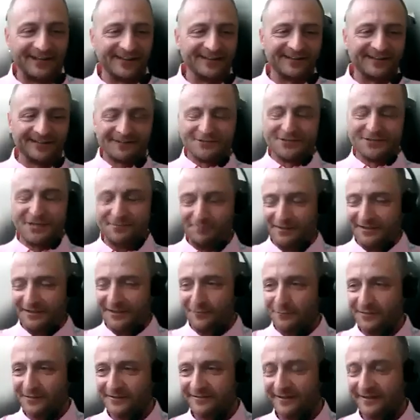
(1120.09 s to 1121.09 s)
right? And
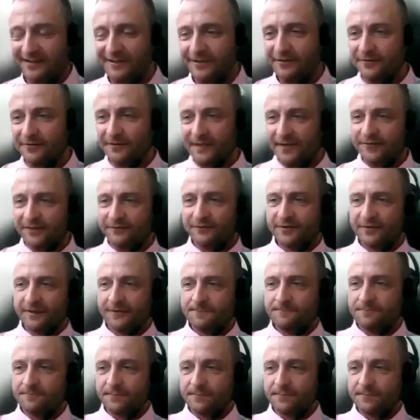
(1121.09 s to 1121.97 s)
GPT will tell you that.